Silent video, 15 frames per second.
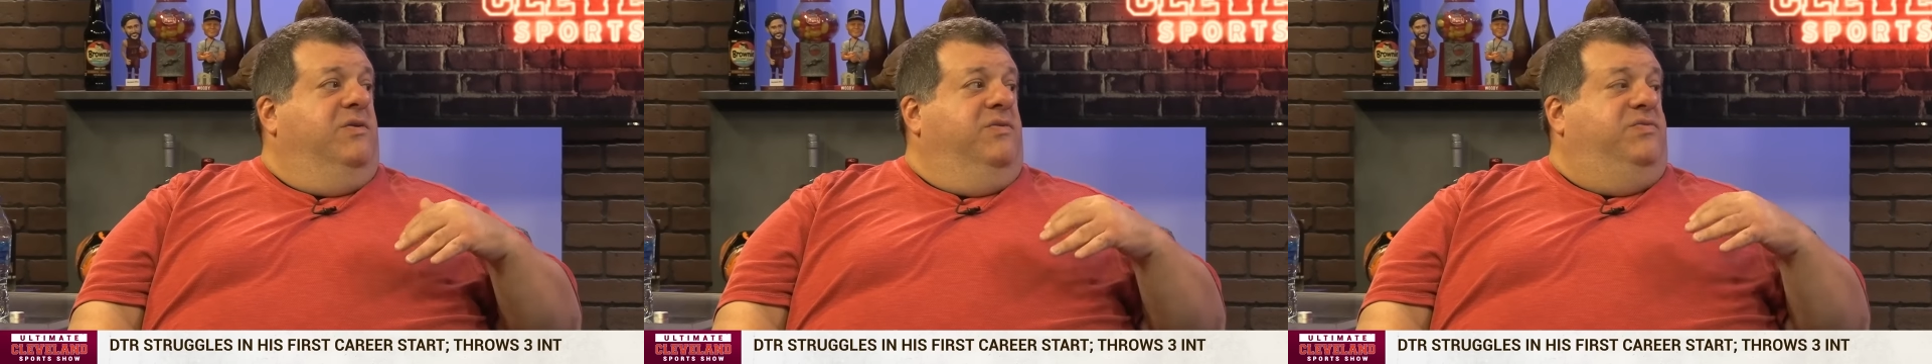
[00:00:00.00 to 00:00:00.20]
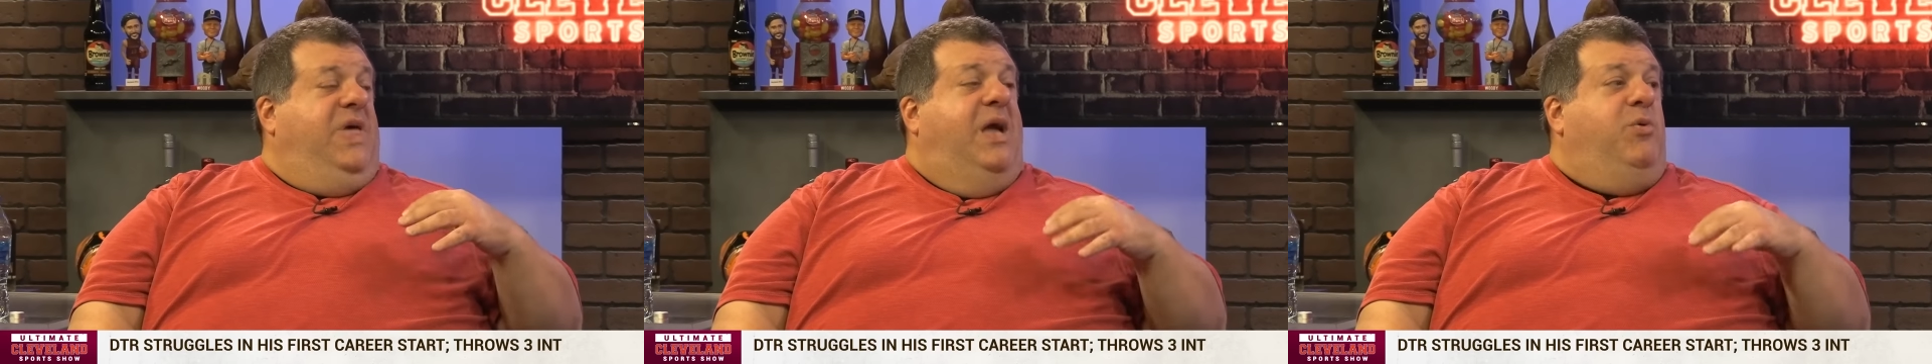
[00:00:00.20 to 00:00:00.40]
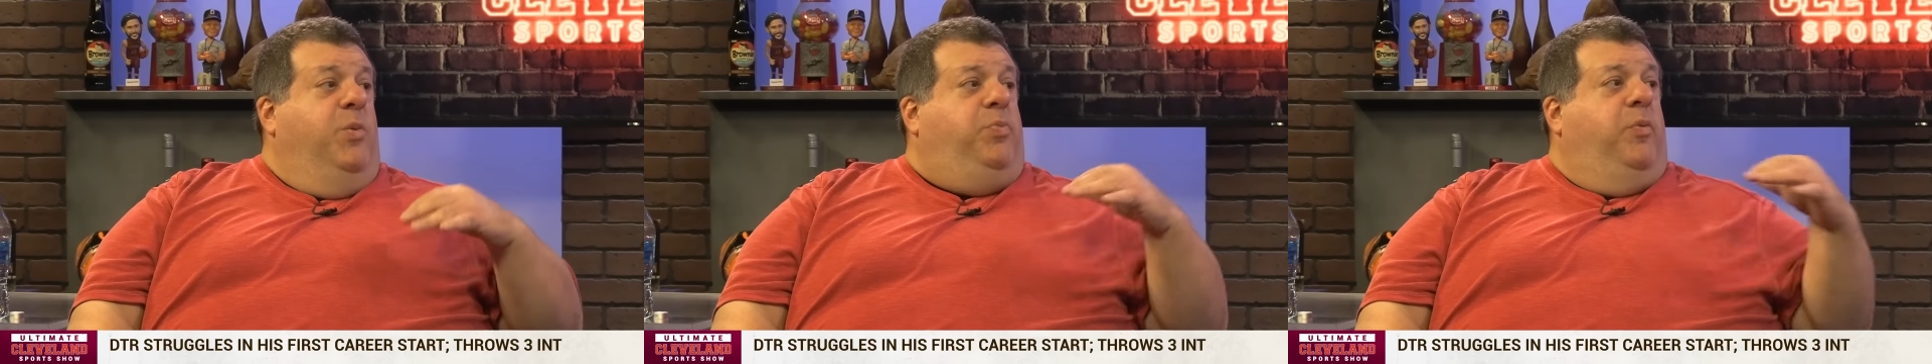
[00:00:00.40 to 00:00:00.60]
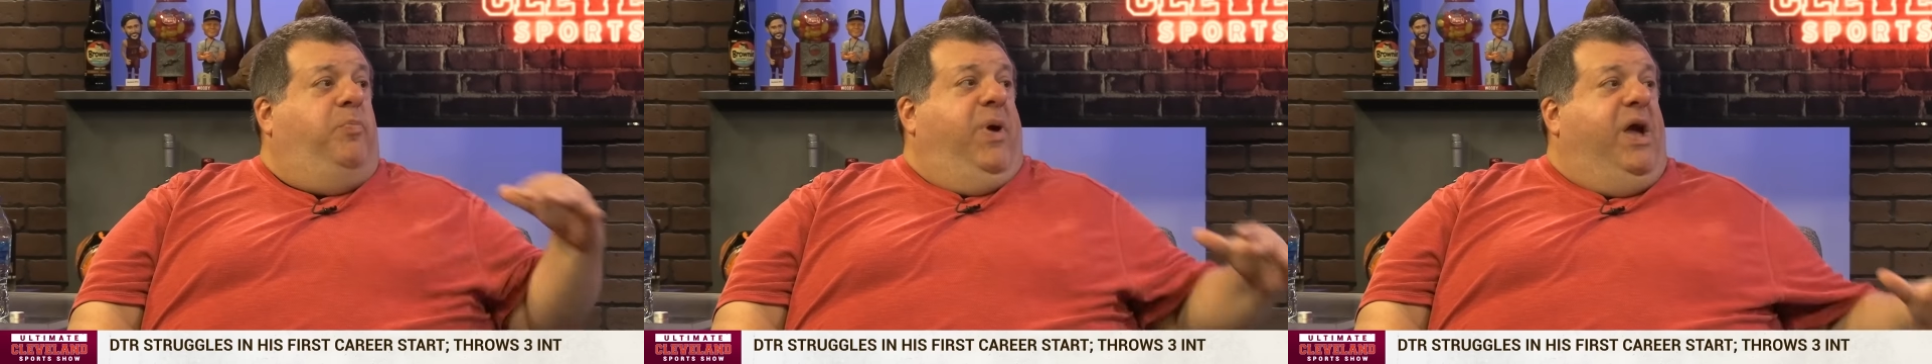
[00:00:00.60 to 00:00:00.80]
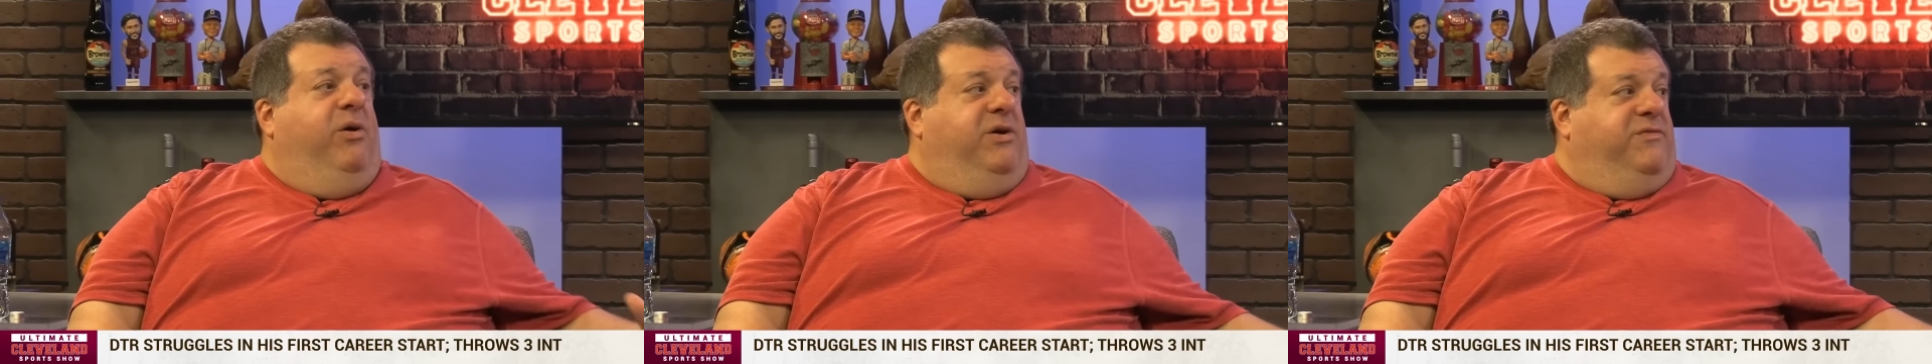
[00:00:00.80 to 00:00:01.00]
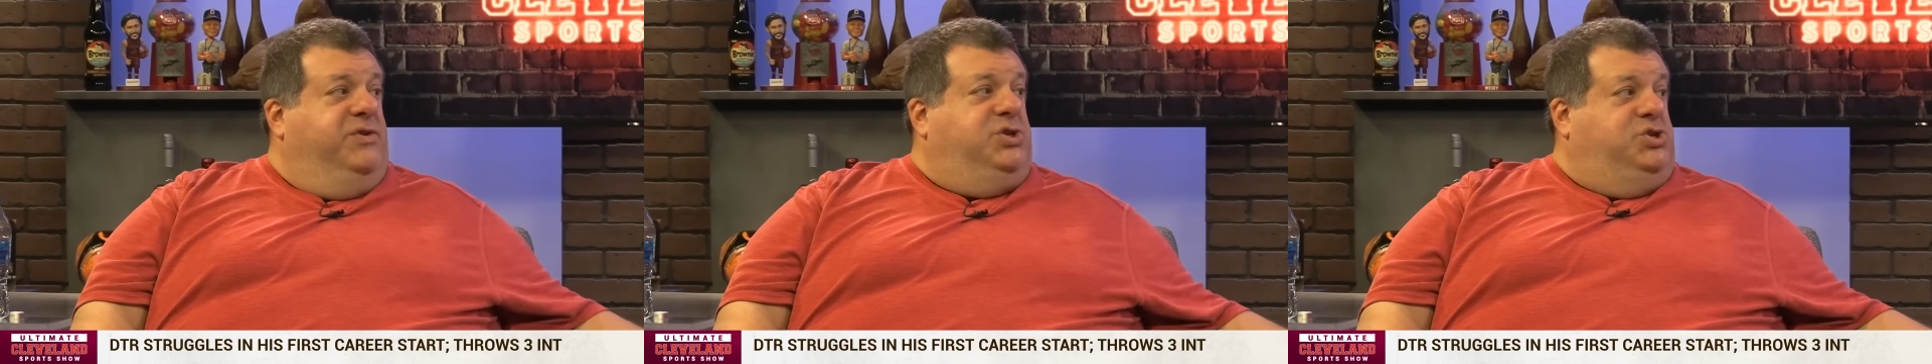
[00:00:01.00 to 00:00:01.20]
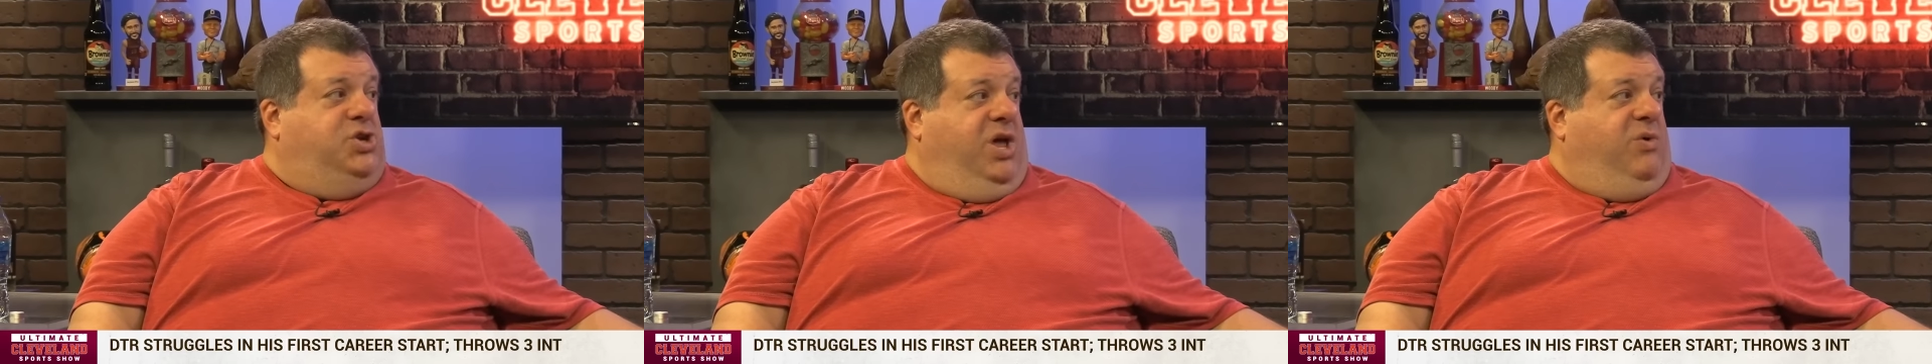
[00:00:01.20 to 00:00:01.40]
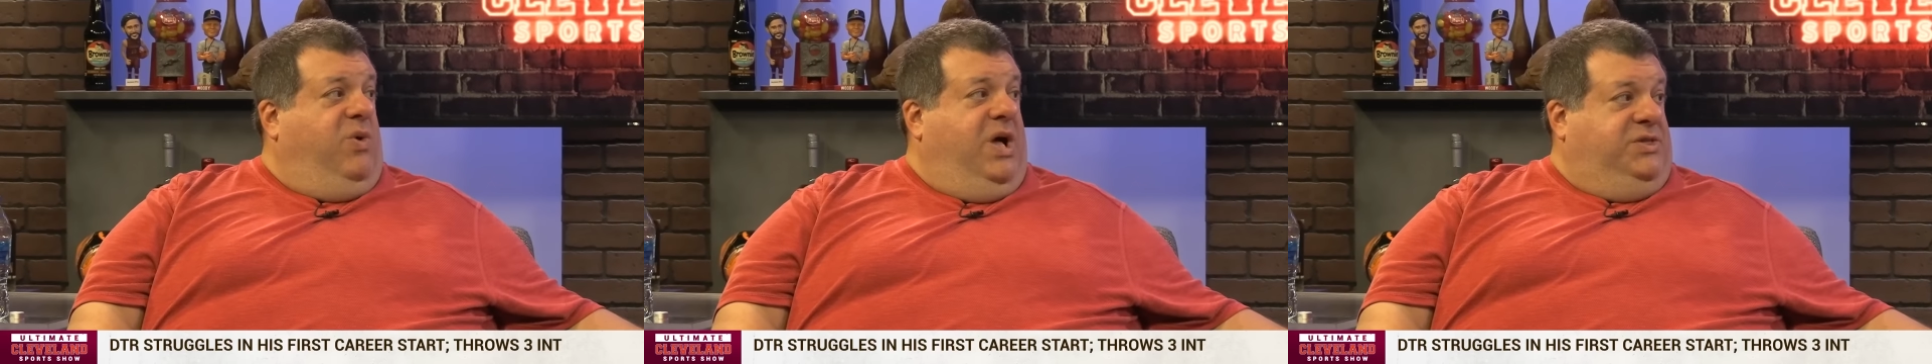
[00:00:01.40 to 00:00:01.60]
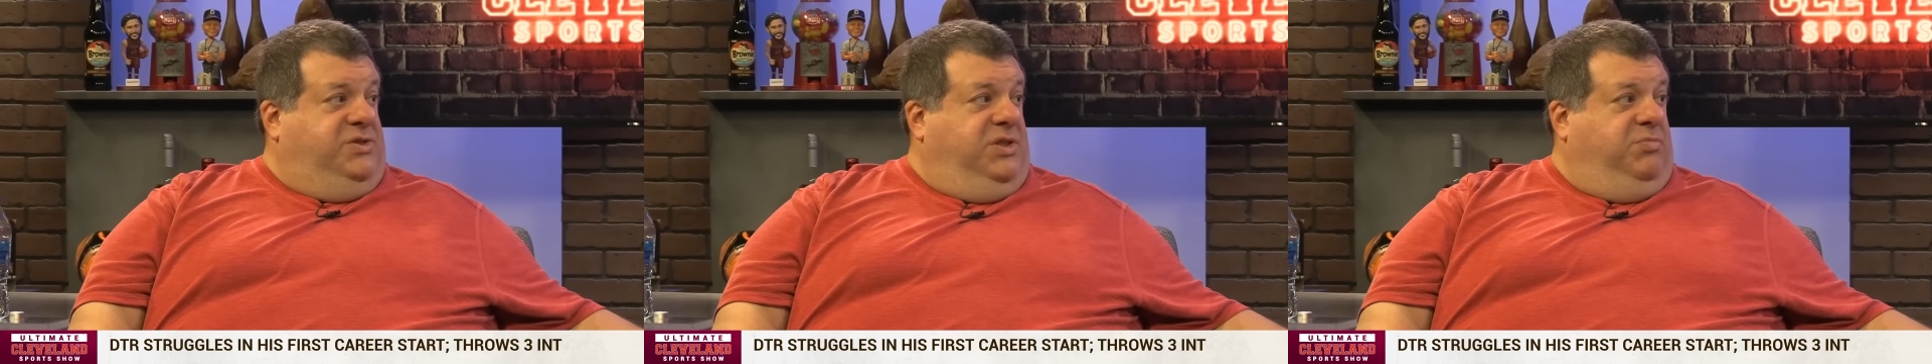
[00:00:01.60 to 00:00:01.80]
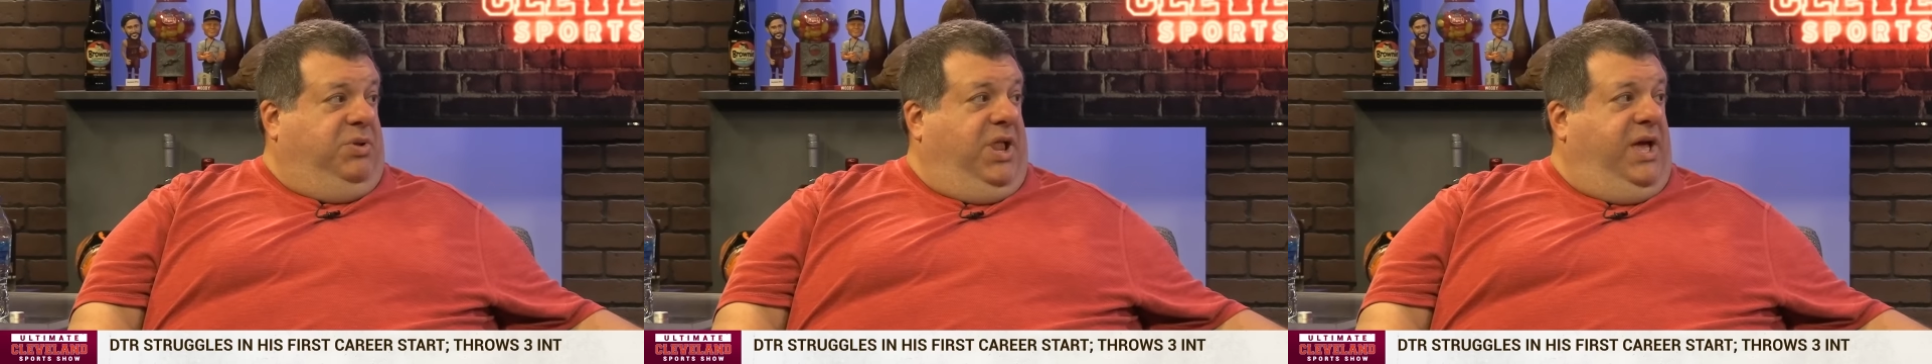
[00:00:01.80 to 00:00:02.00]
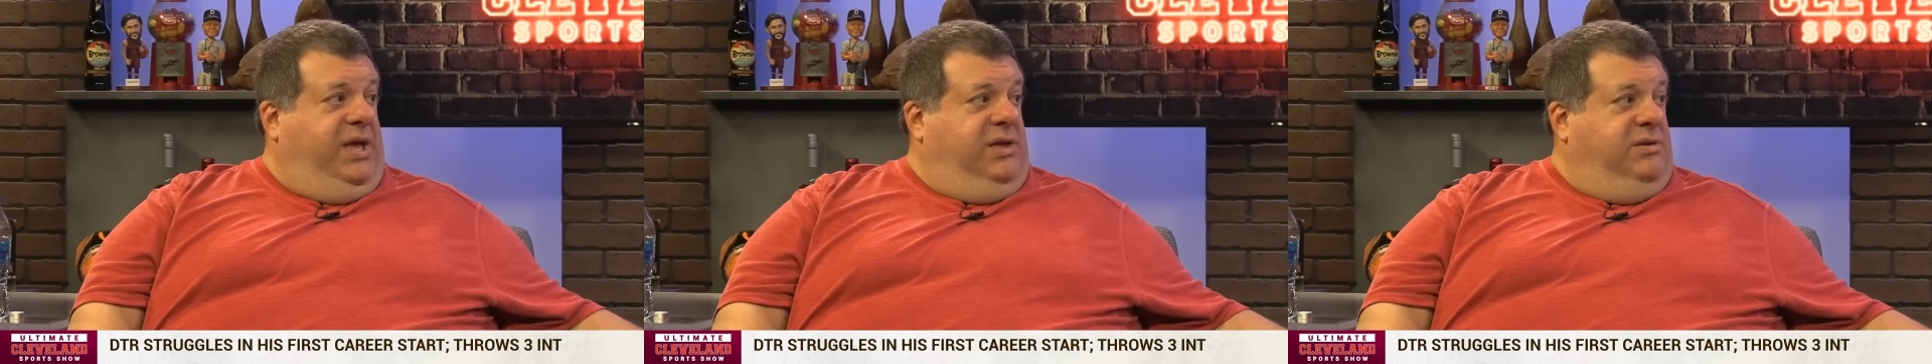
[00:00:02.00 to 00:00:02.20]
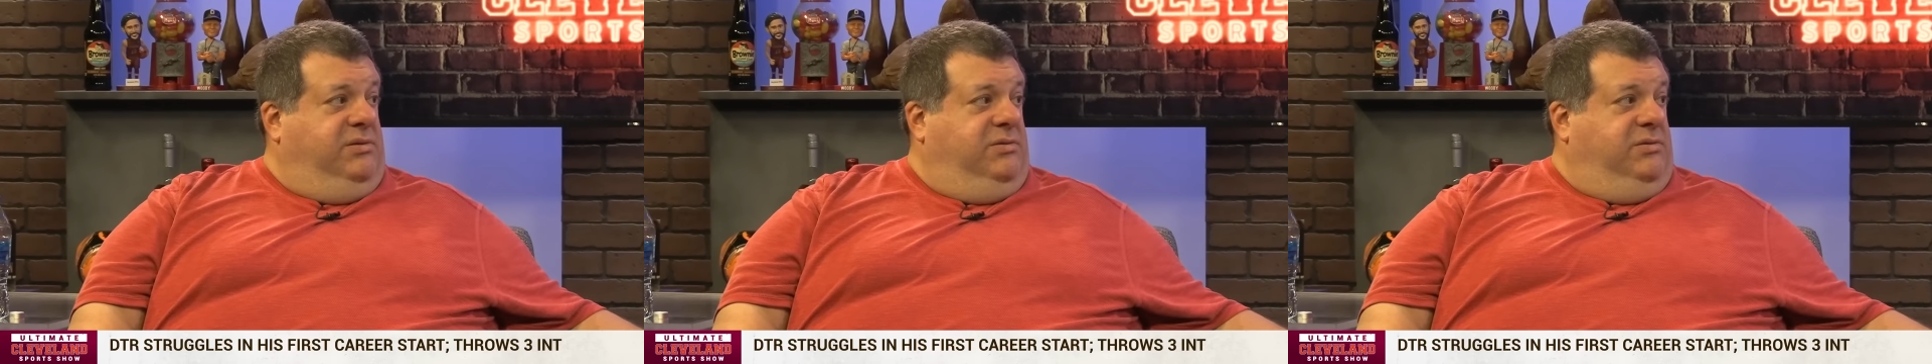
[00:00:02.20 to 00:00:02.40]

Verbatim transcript: They were preparing for Deshaun Watson to play.